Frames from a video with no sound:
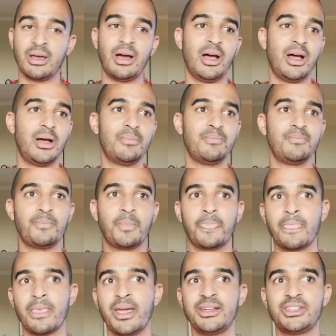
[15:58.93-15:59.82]

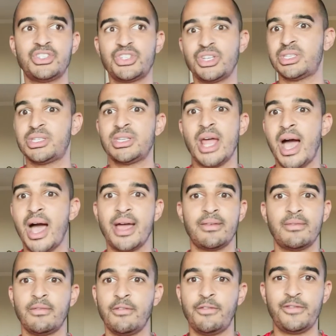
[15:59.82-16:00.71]
Um, it's
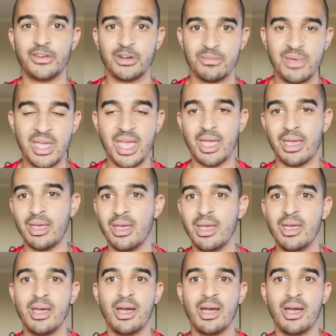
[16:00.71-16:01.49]
not for me.